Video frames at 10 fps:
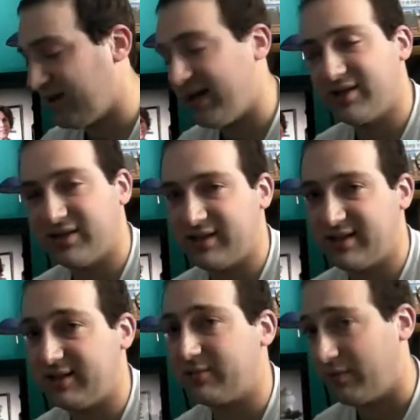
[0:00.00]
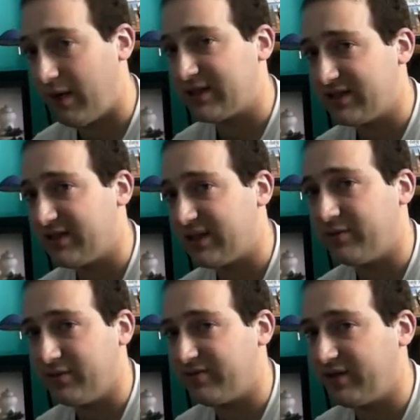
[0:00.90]
your hands on the sequel, watch the
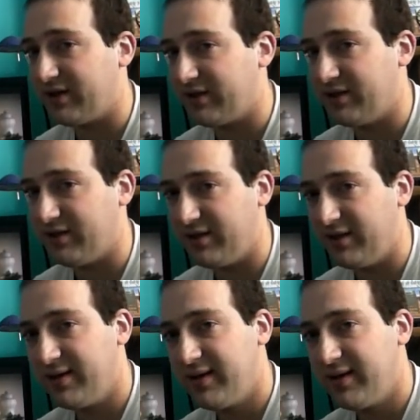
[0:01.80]
sequel. It's very good.